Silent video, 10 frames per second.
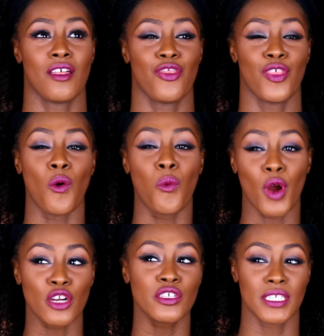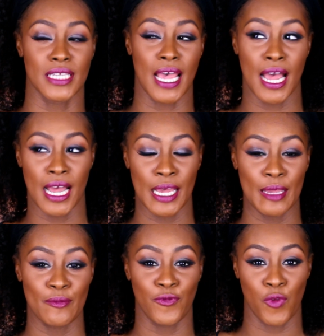the worst
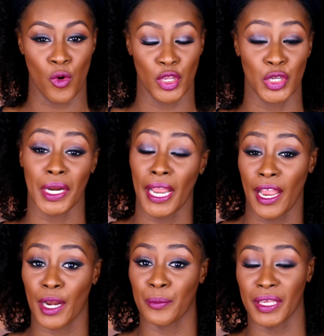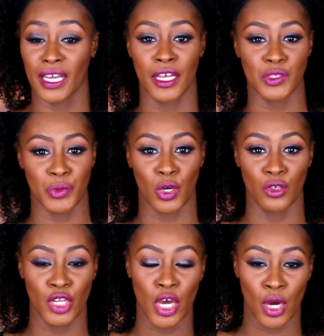time for your hair, because we all
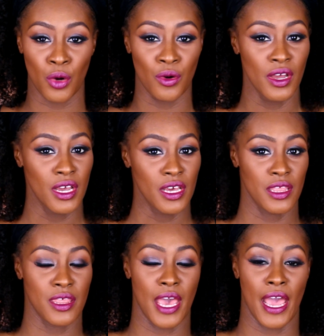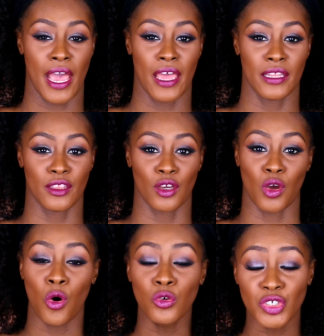know that the
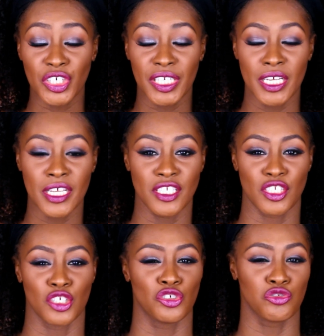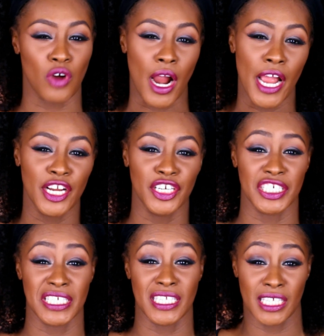colder it is, the drier
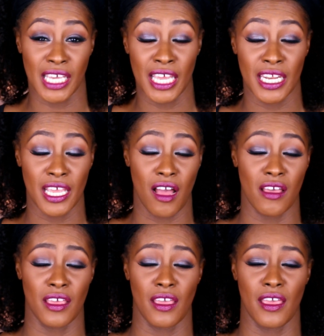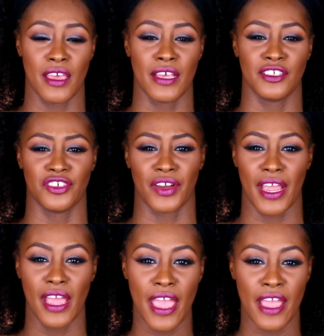your skin is, your
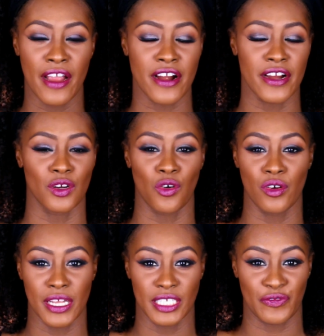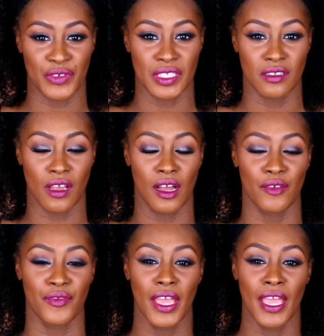hair and all that different stuff.